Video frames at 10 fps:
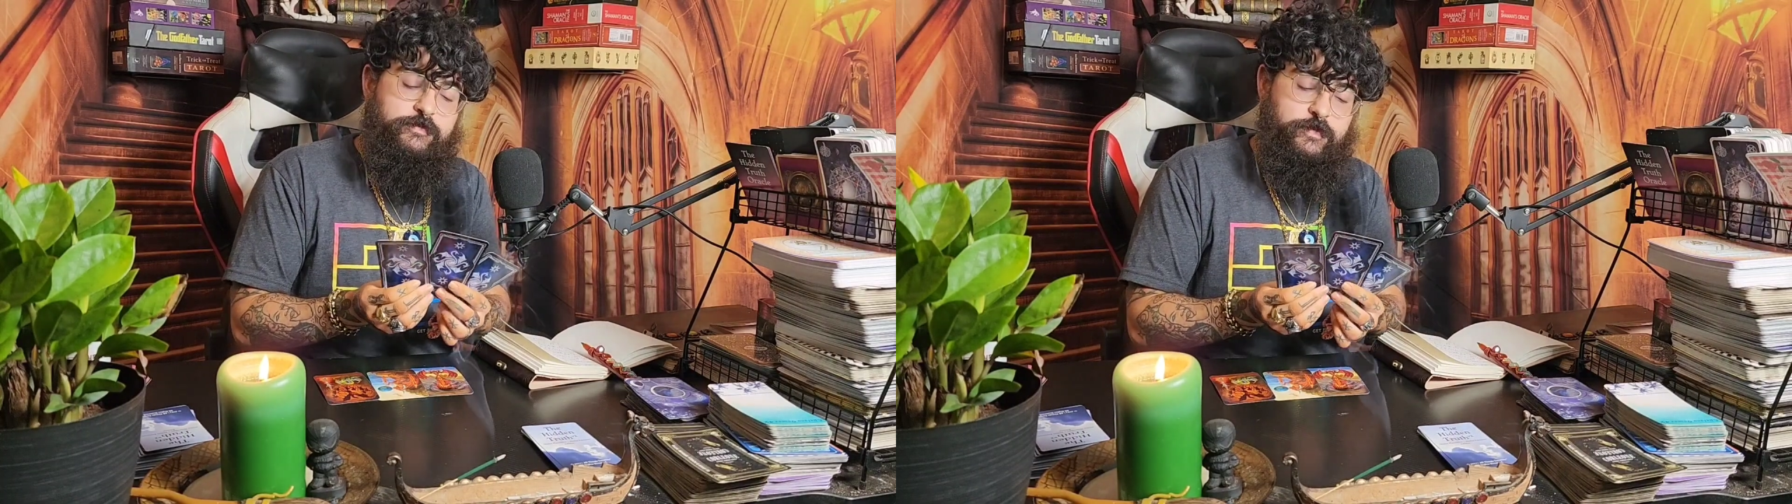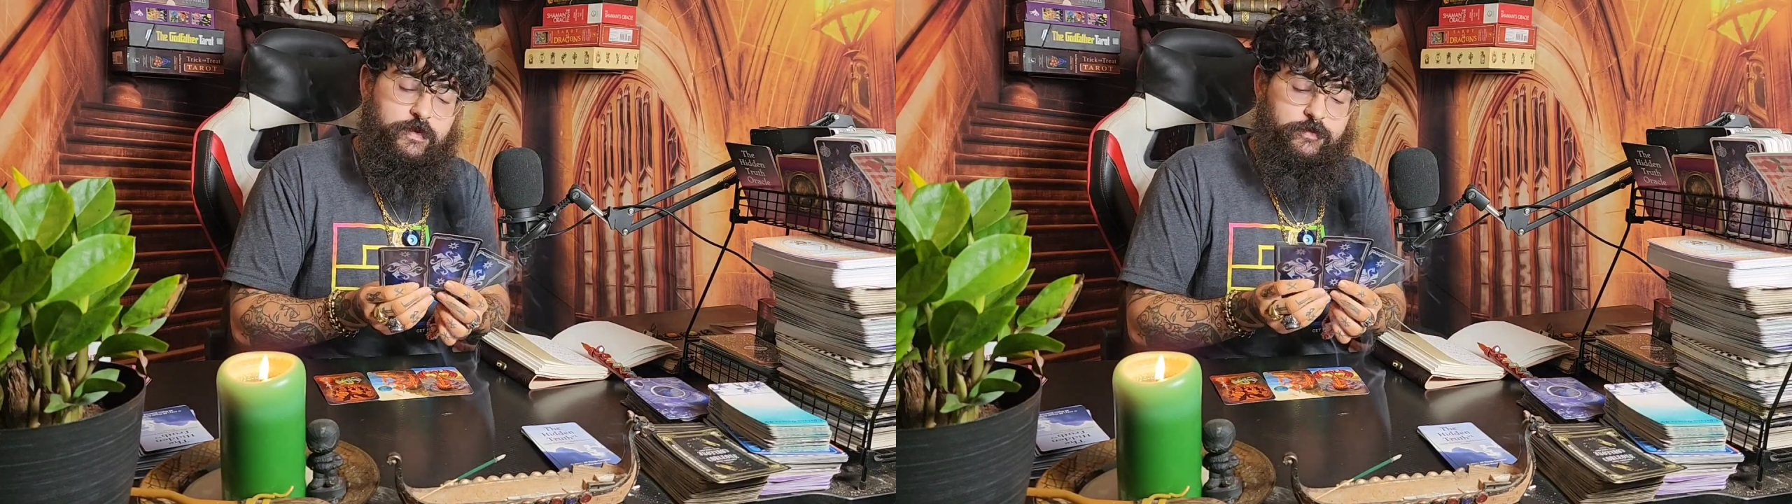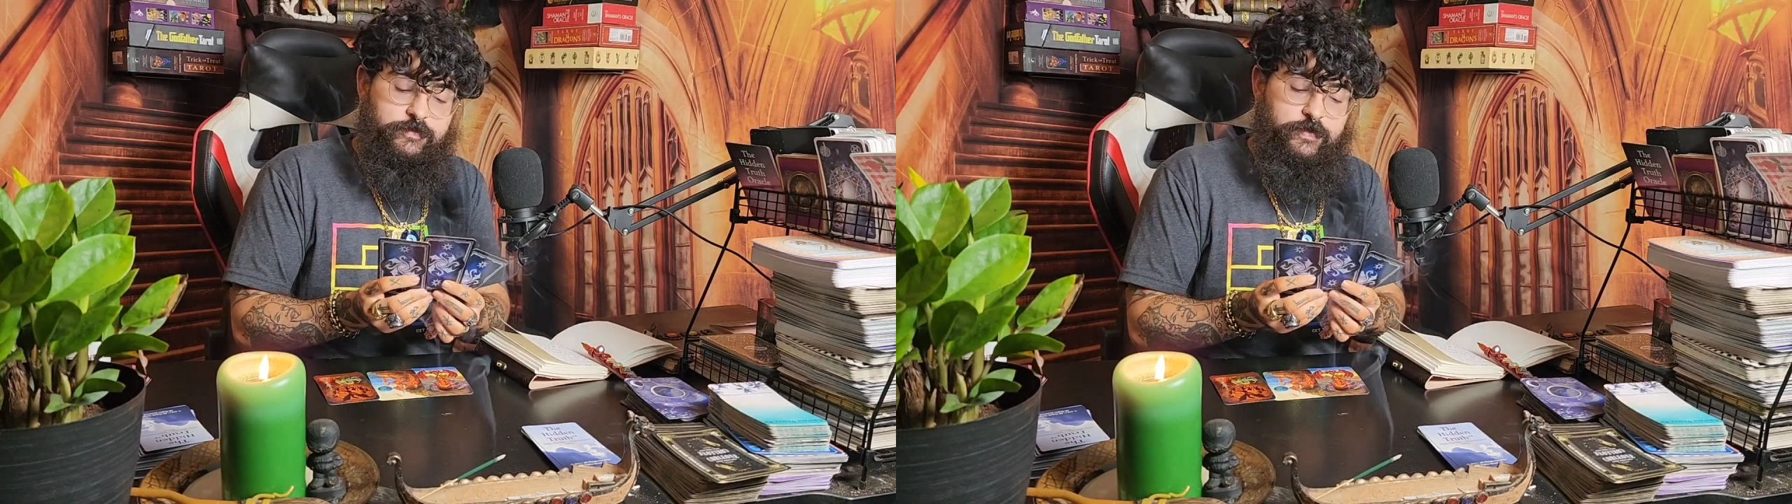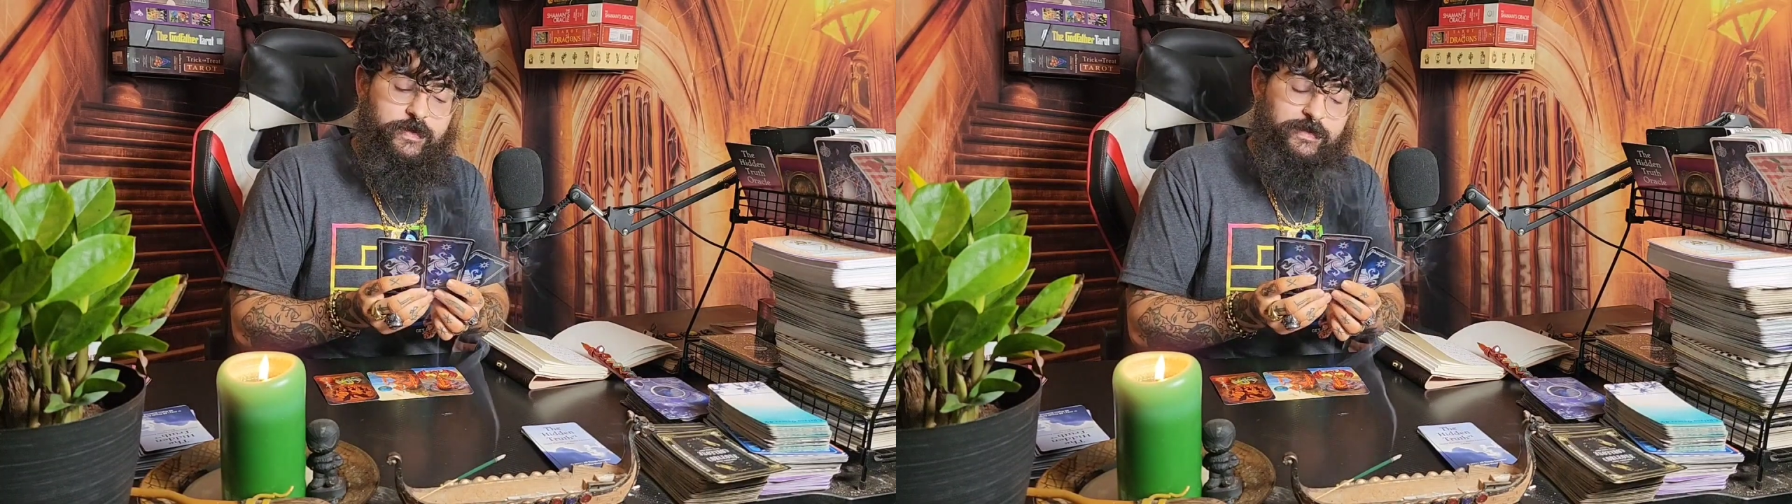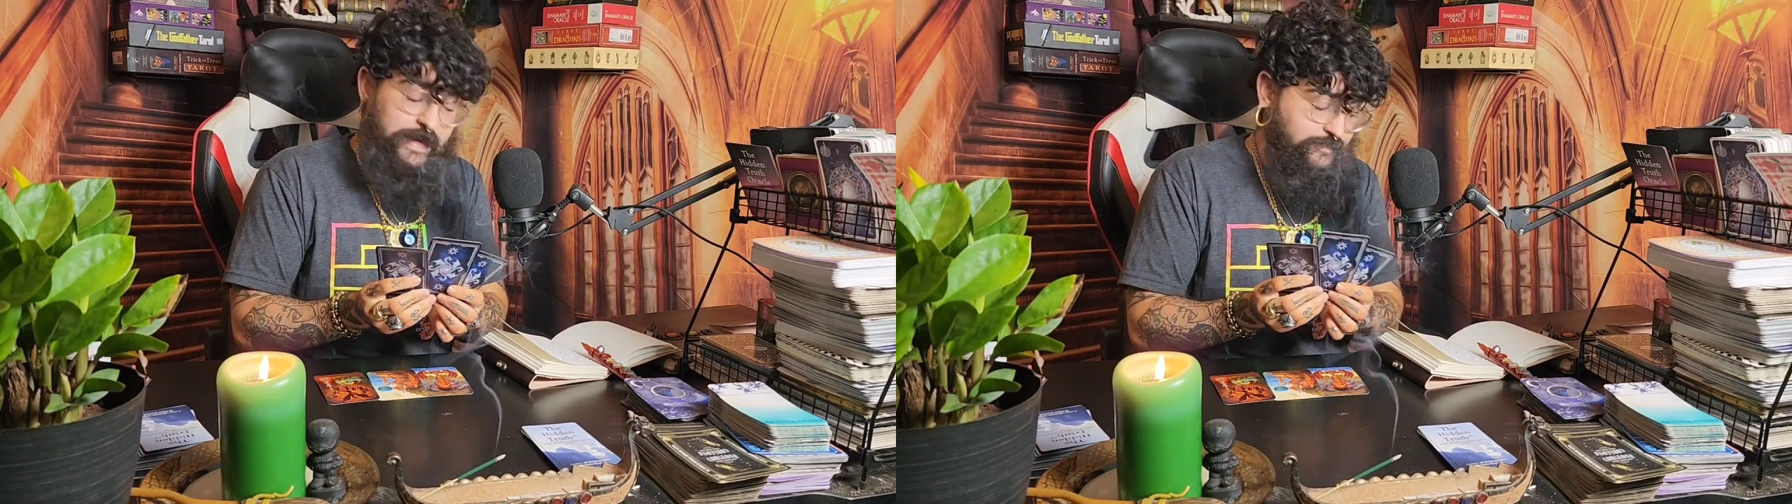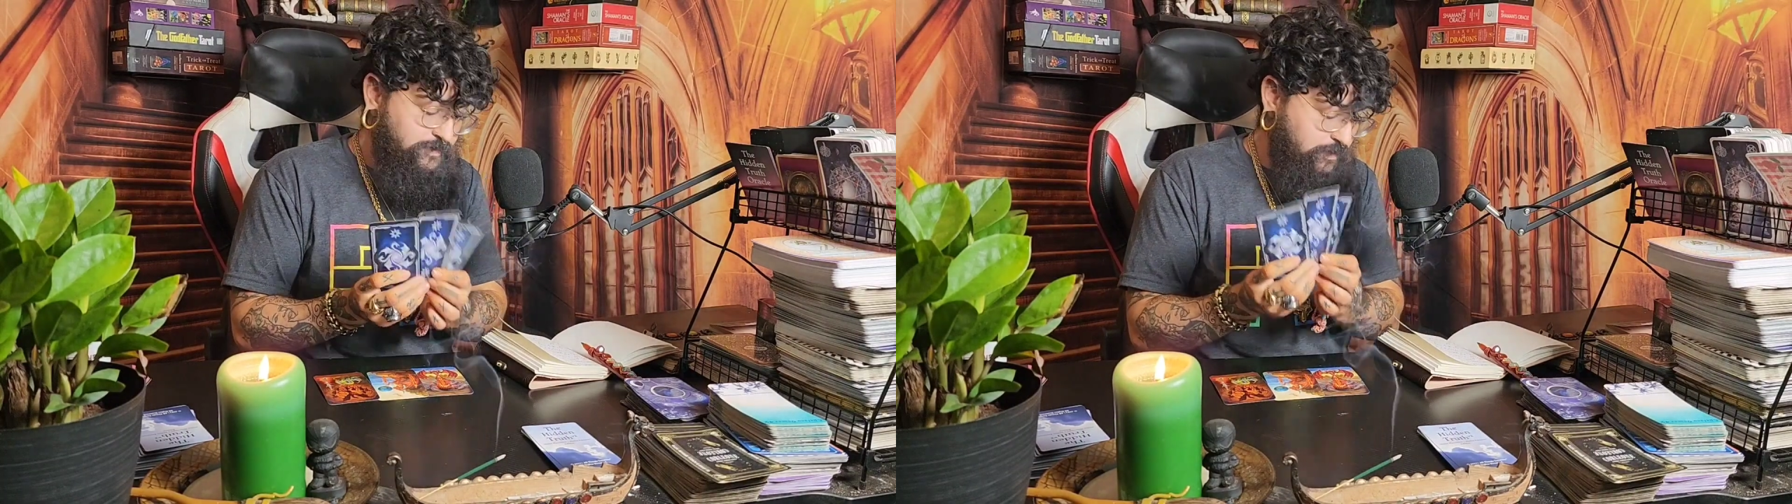but they're feeling life